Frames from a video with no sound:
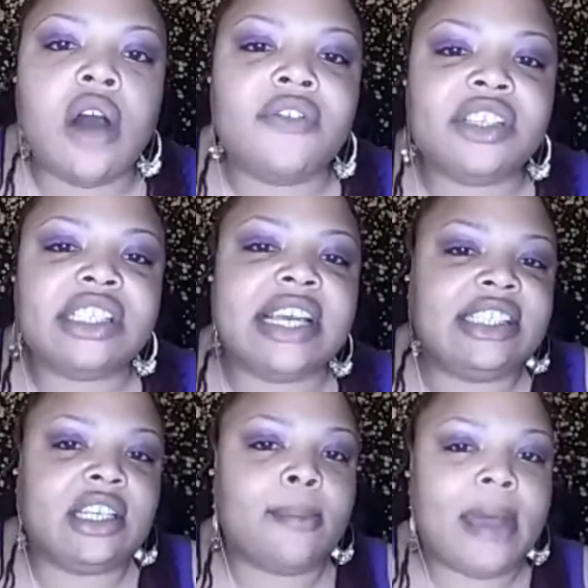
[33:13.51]

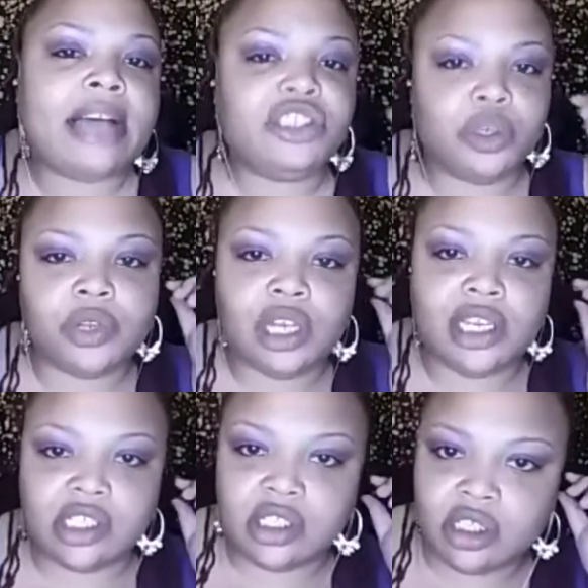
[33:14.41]
conversation about your
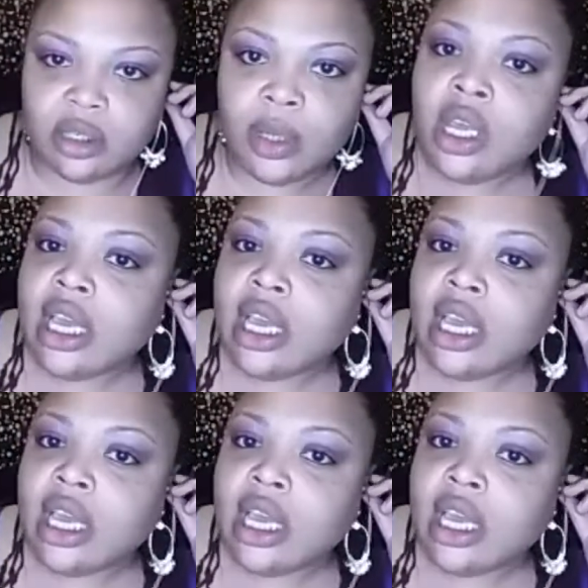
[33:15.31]
relationship.